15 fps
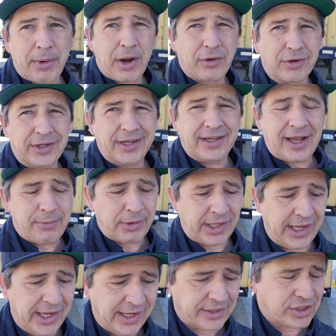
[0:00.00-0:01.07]
Bronco didn't come with
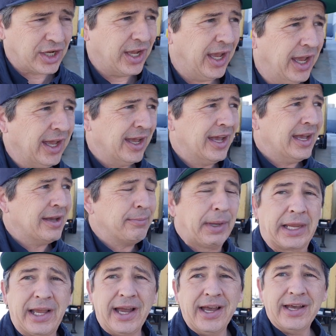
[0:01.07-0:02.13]
a hitch
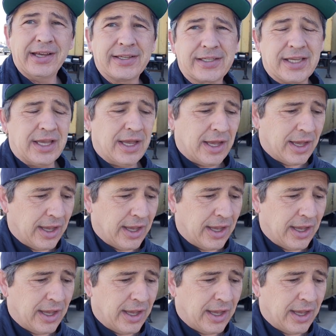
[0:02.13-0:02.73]
because